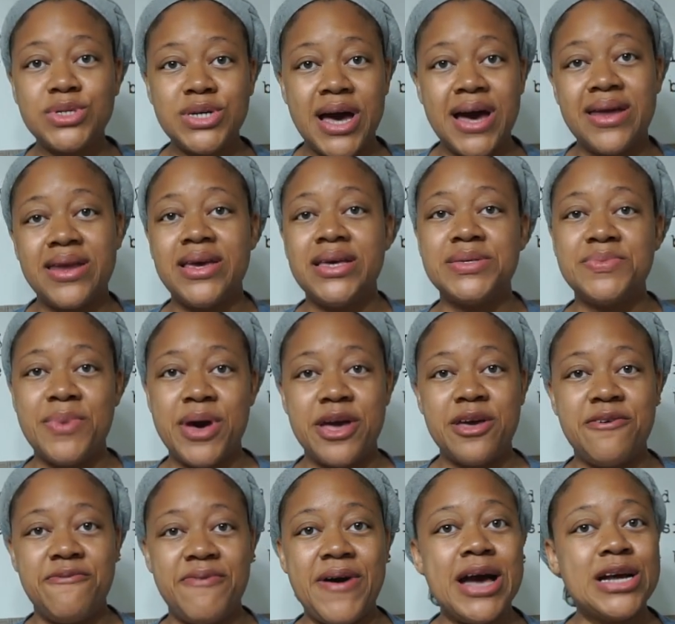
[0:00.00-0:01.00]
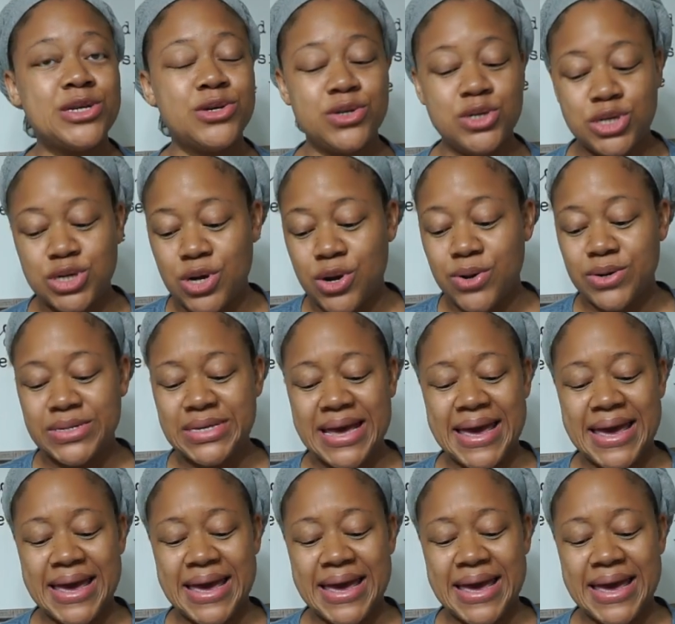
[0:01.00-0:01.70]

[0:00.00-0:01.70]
Chinese manufactured shirts